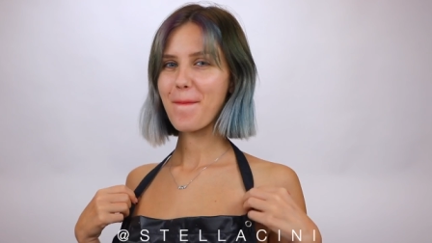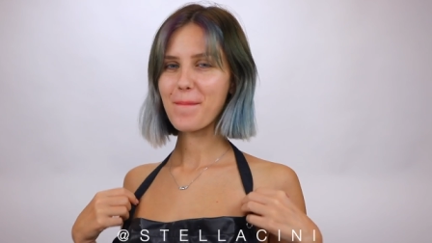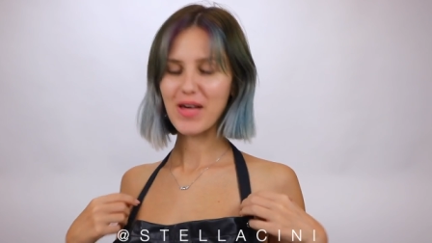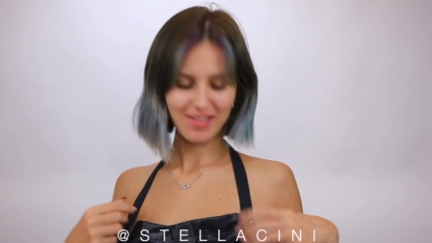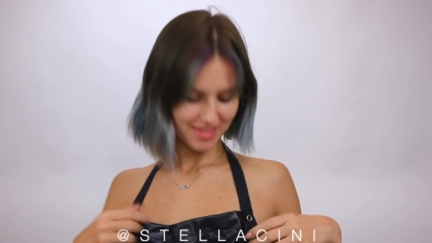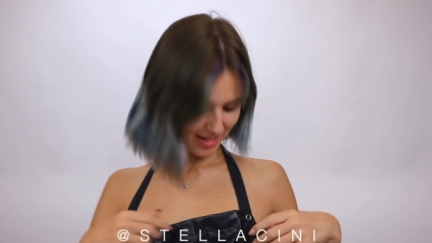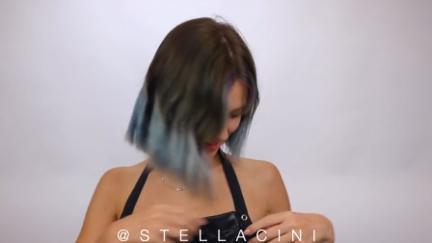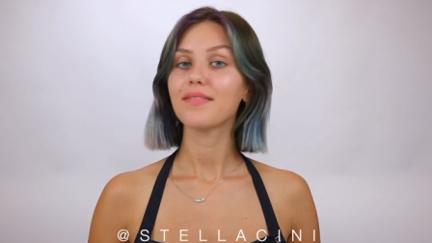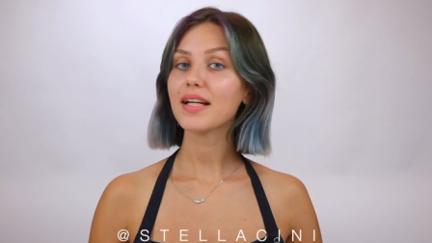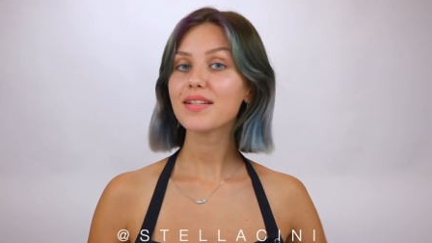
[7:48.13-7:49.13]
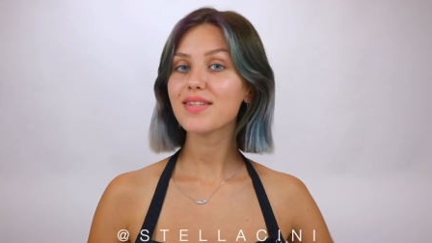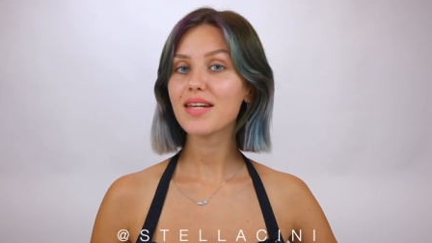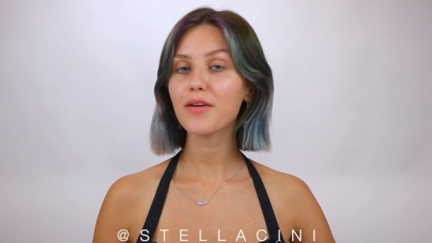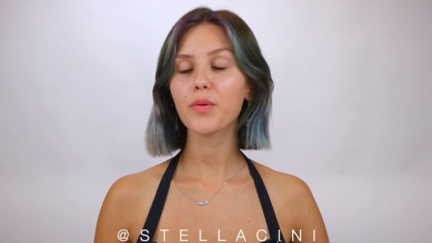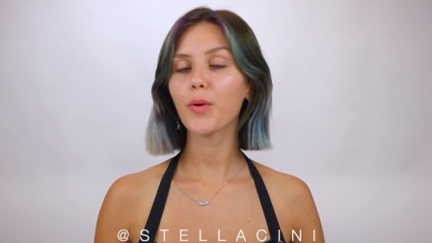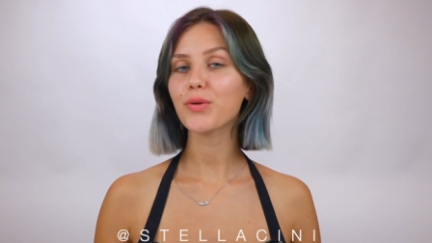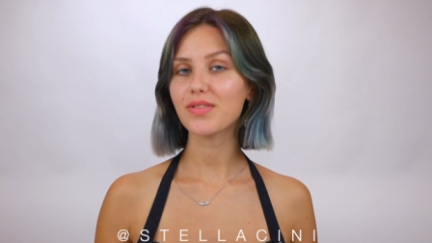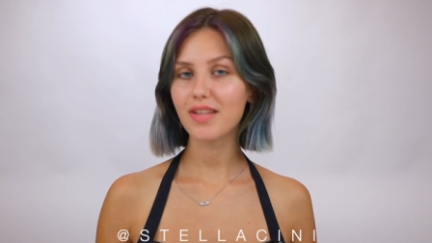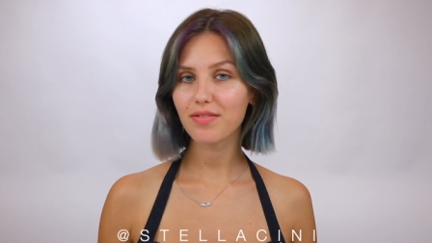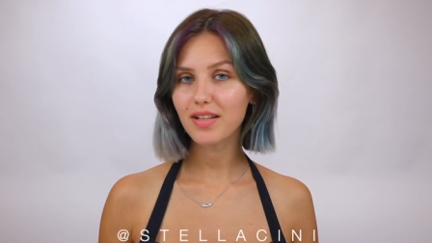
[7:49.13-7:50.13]
But this. Next thing we most
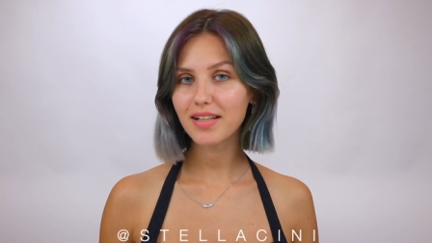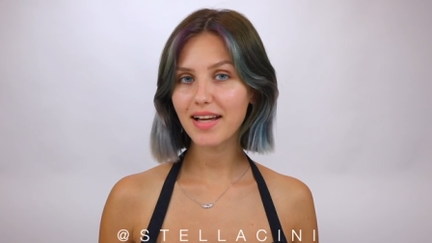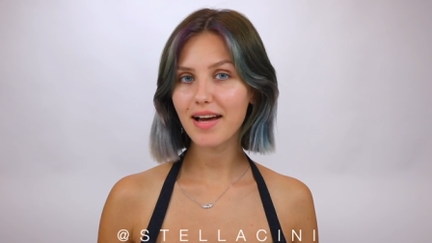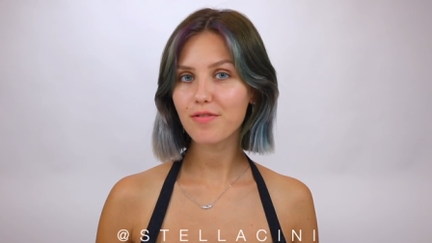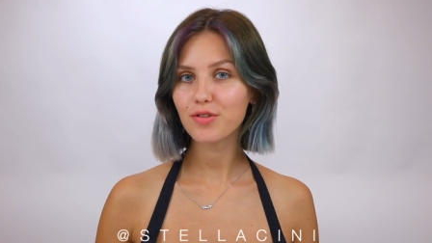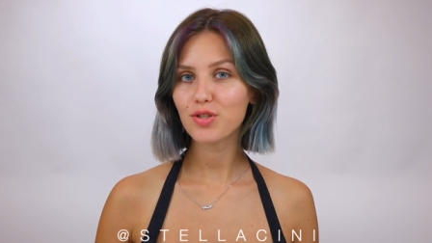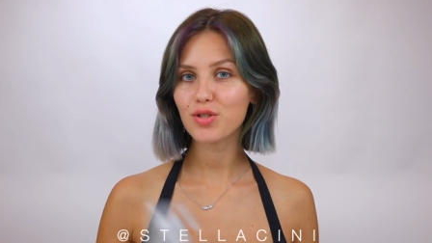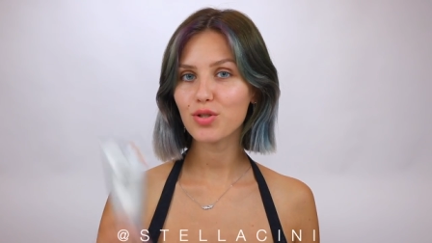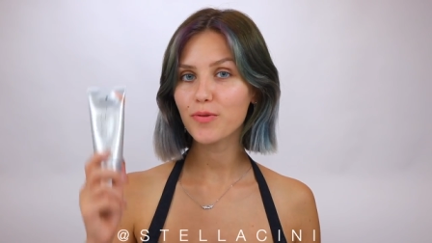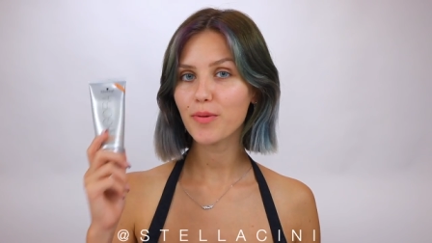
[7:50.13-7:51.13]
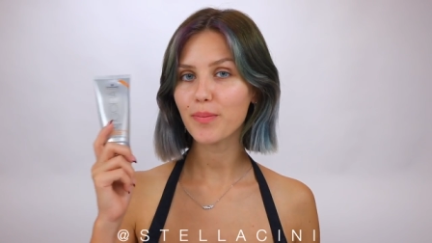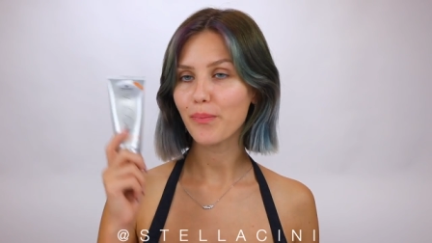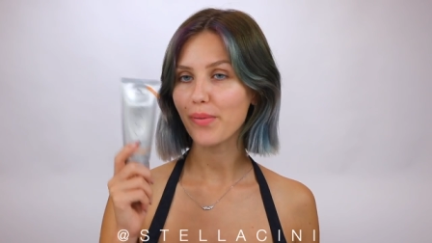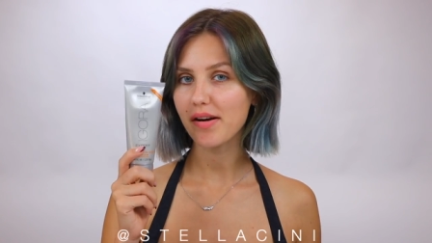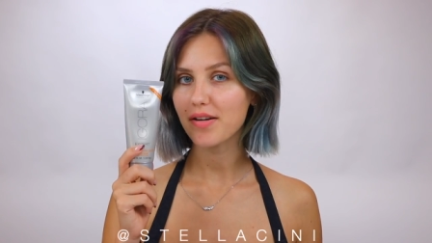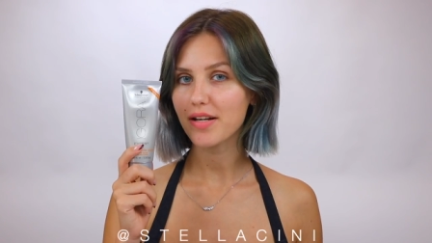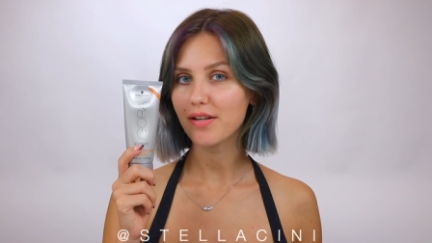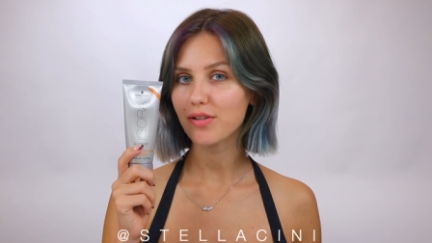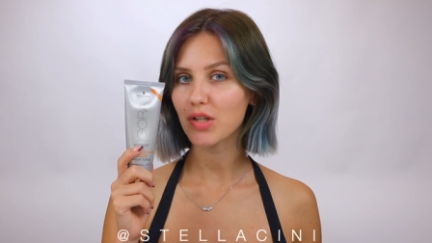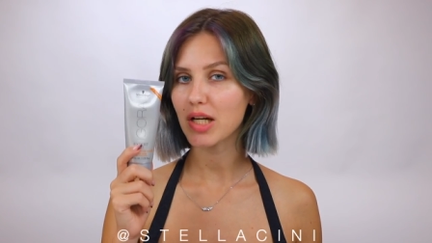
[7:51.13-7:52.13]
definitely have to do,
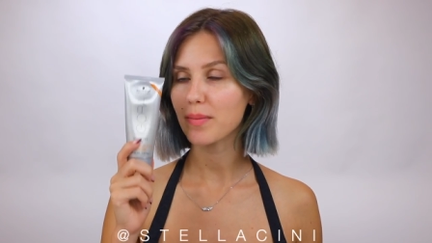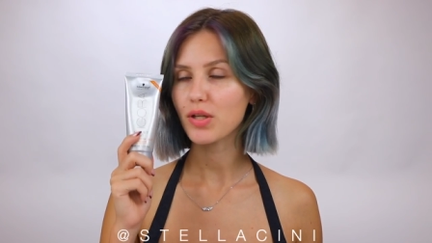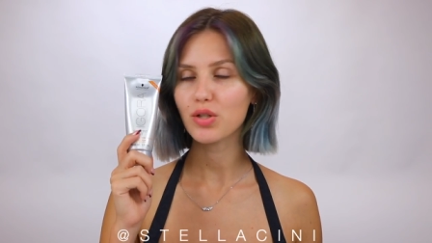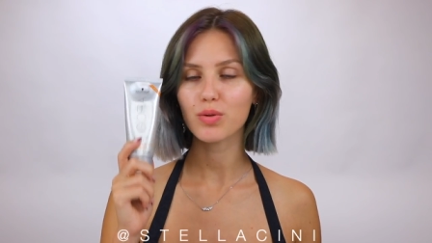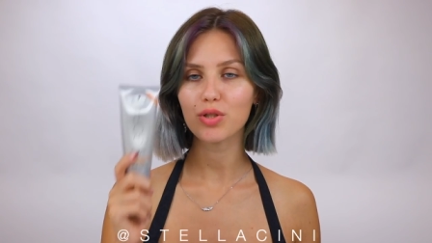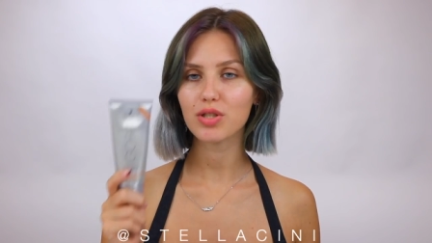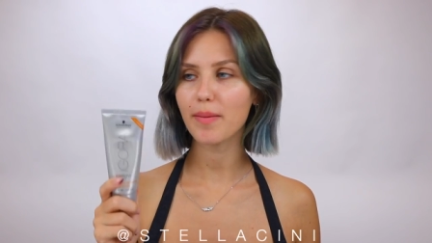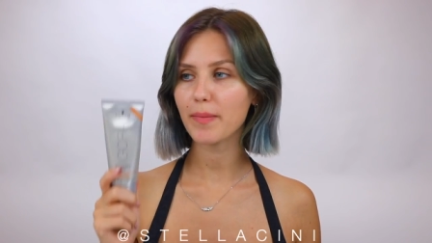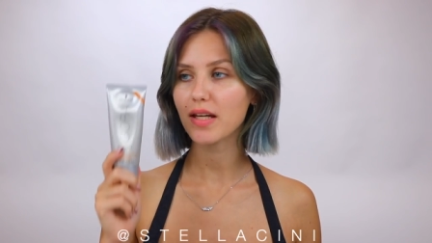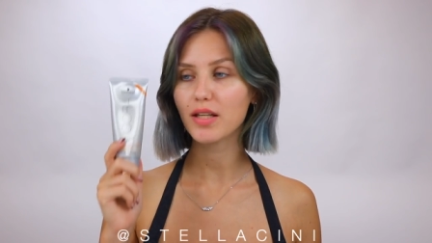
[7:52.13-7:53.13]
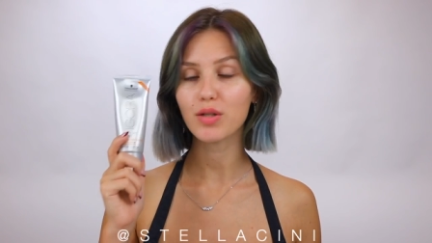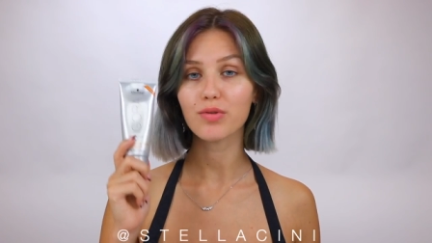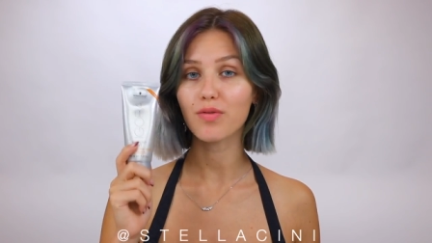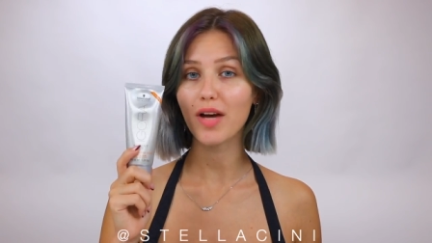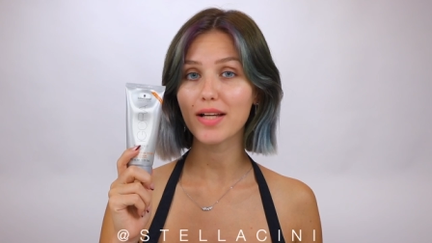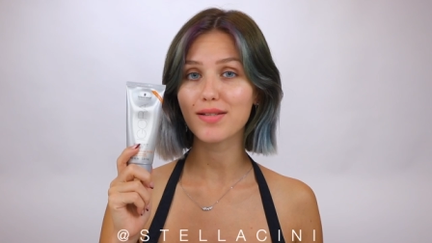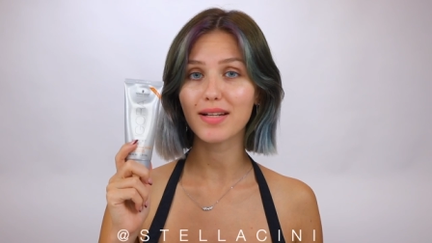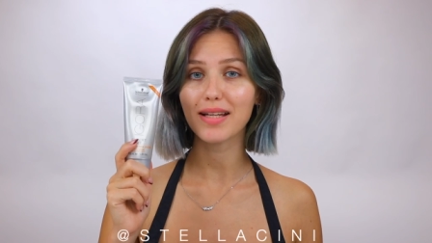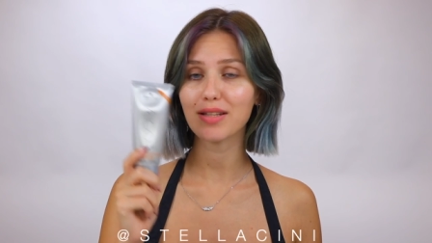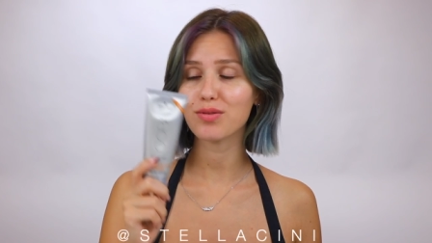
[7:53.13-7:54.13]
barrier cream. Use something, use
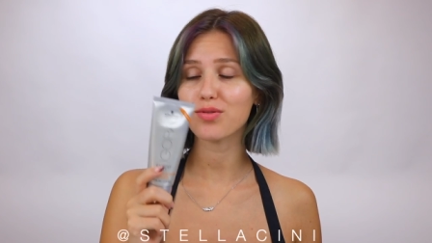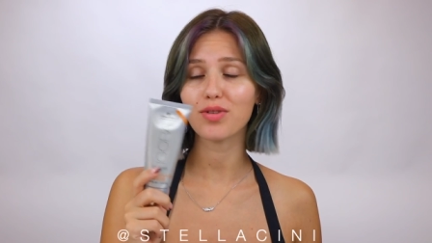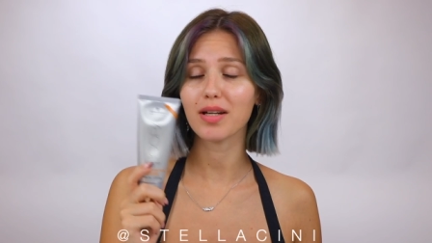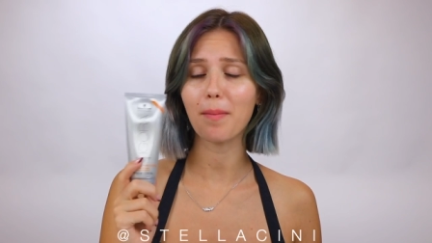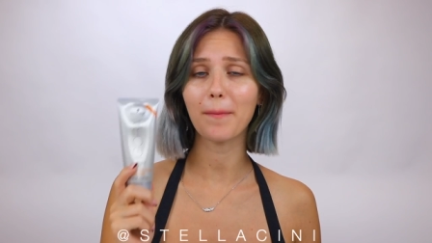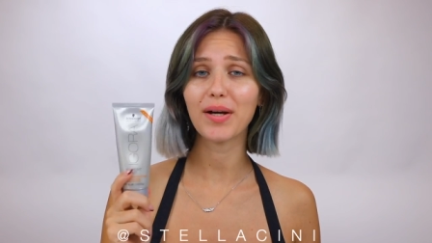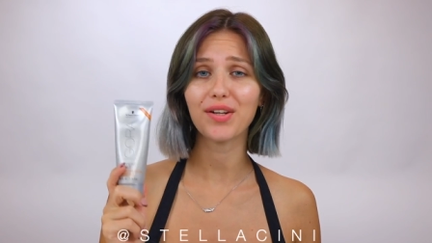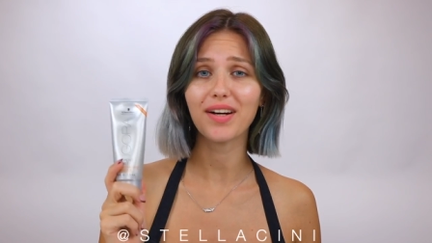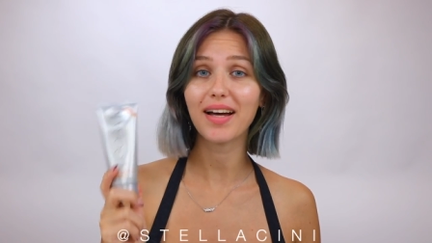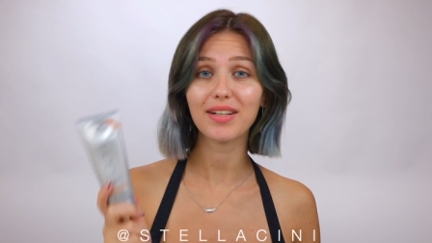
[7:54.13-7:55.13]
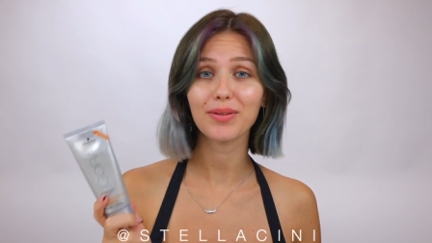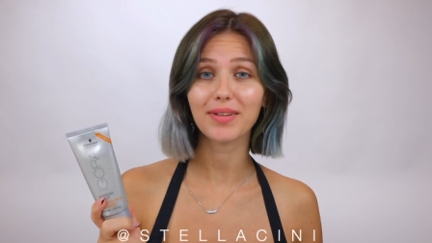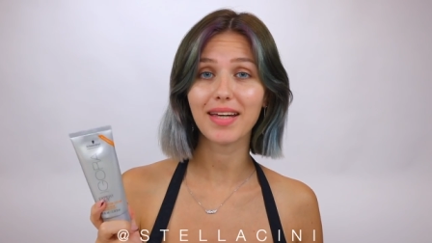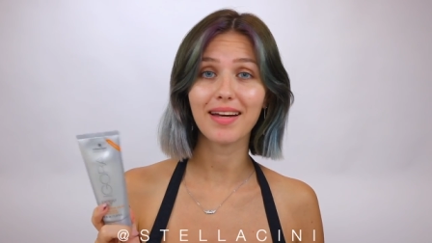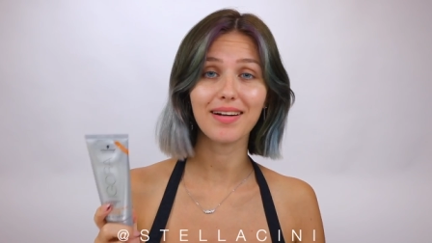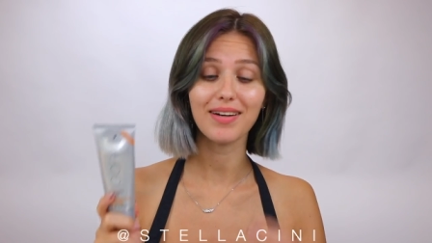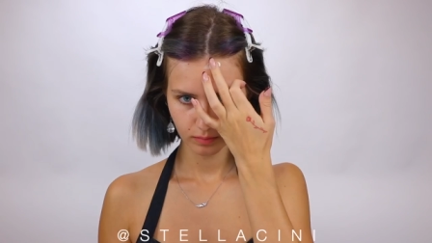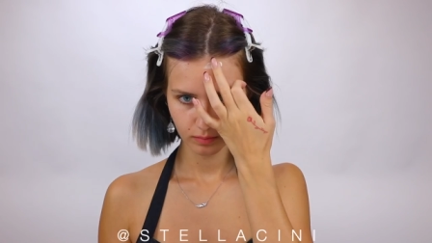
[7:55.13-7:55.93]
Vaseline, use freaking butter. I don't care.